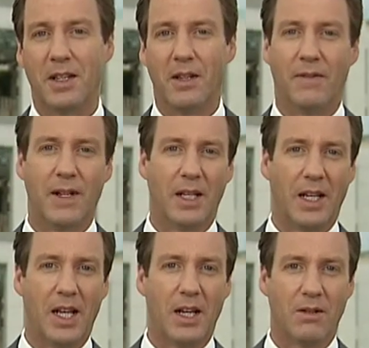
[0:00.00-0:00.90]
The
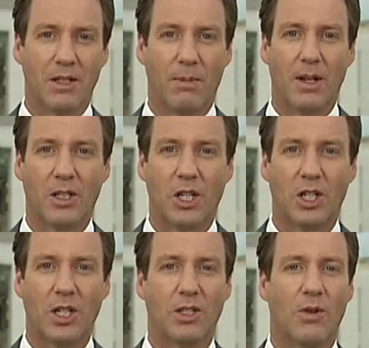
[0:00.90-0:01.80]
feeling here is
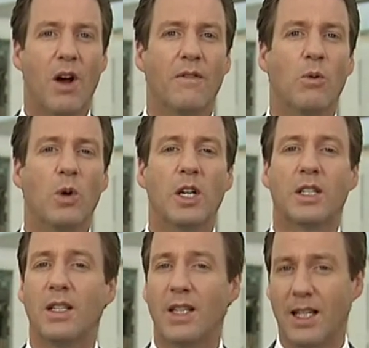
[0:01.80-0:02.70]
politicians are
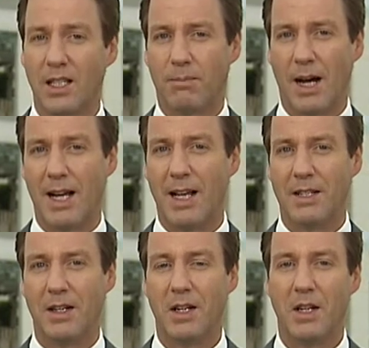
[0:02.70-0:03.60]
overworked and underpaid,